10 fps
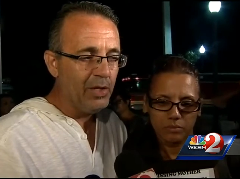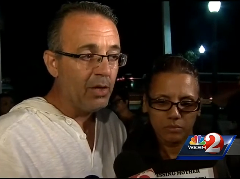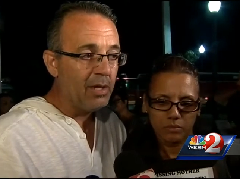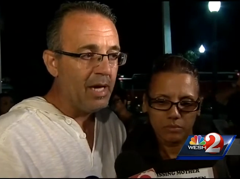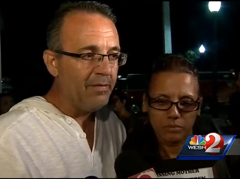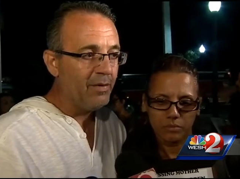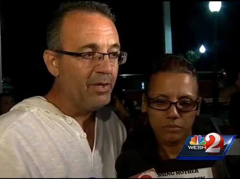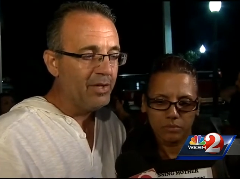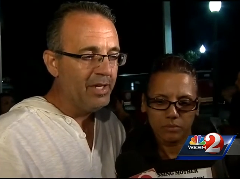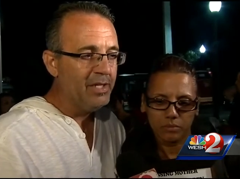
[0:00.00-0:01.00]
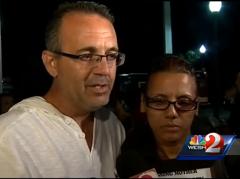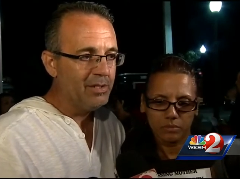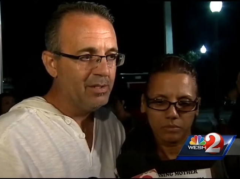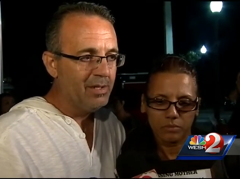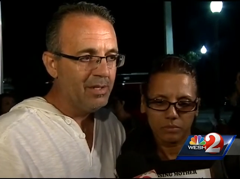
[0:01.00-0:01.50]
Speaker 1: your life or your
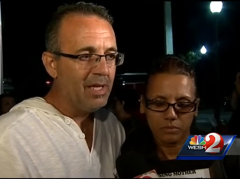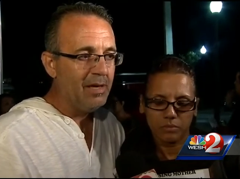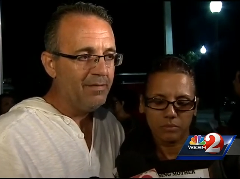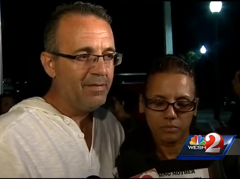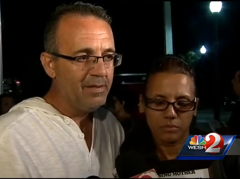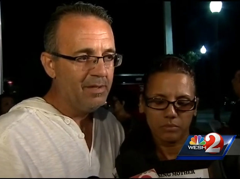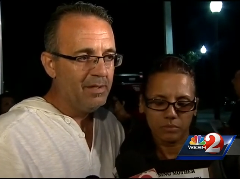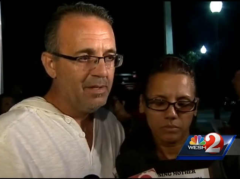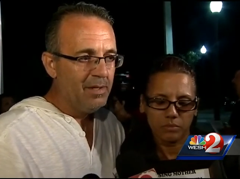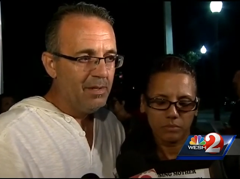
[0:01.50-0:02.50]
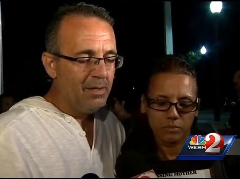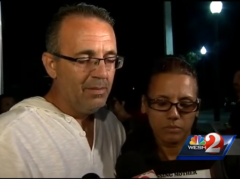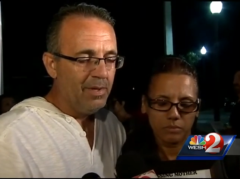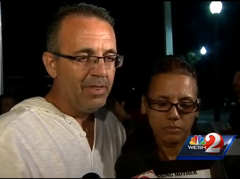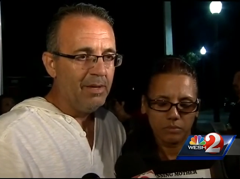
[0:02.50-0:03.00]
kids' life
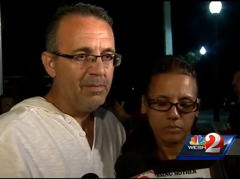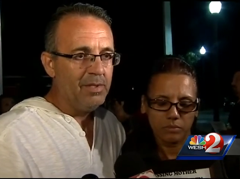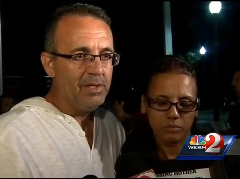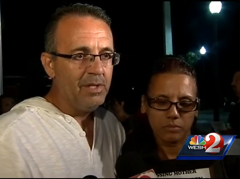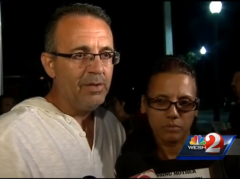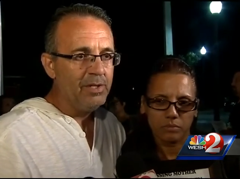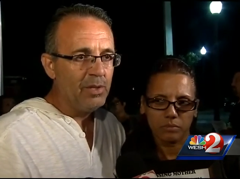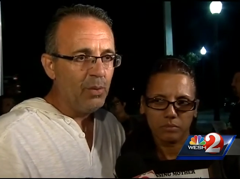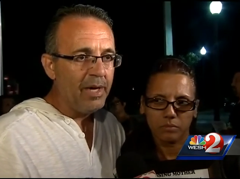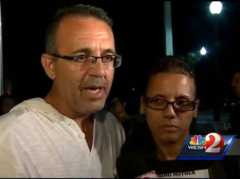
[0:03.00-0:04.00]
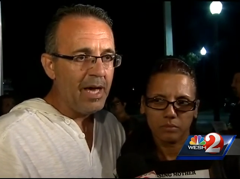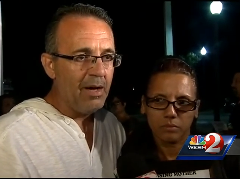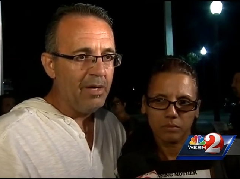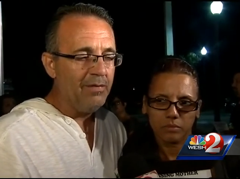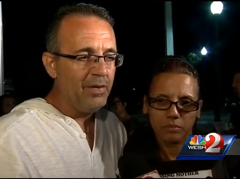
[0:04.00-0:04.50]
with them. There is a way
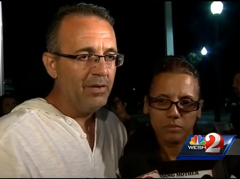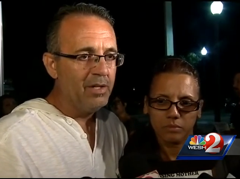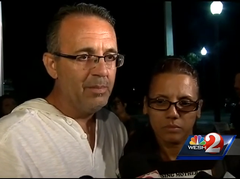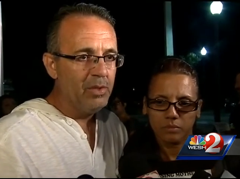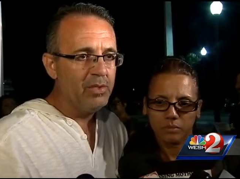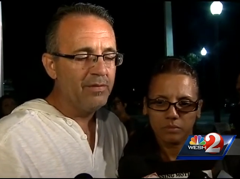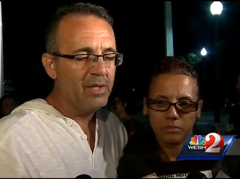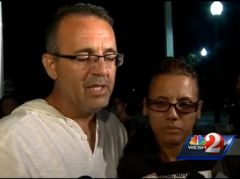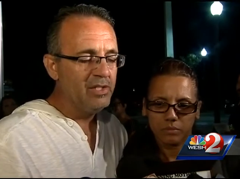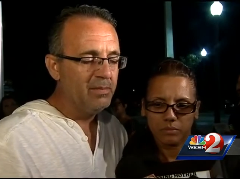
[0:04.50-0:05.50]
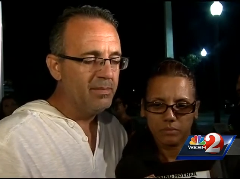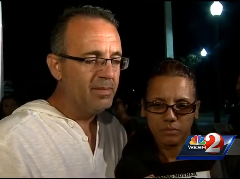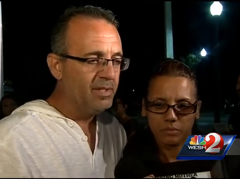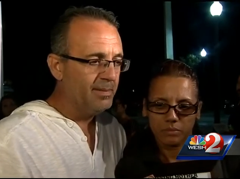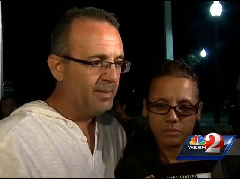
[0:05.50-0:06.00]
out. If you're in an abusive
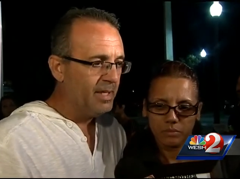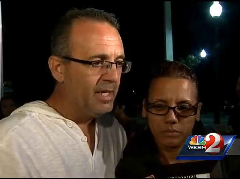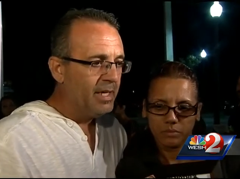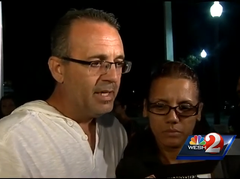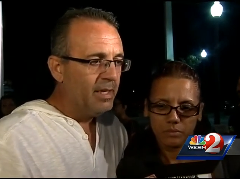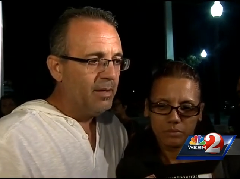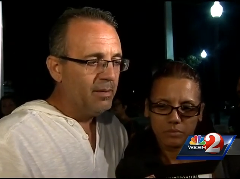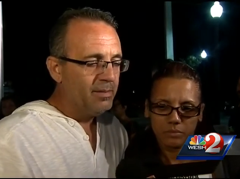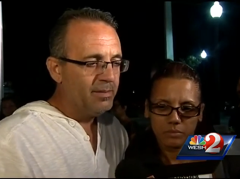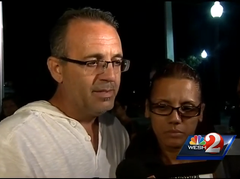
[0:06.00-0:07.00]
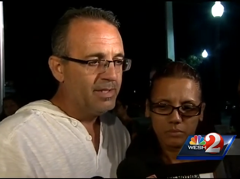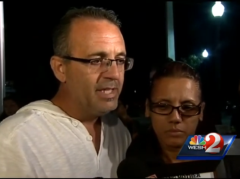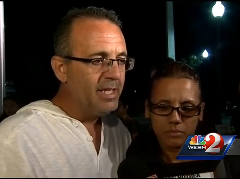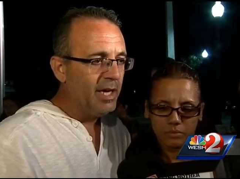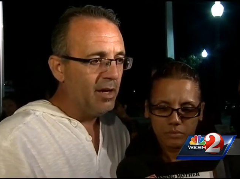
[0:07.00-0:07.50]
relationship,
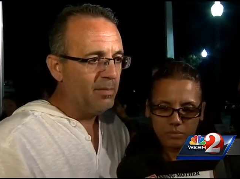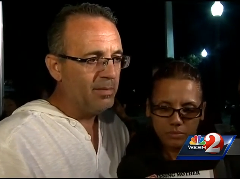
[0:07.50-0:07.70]
seek help.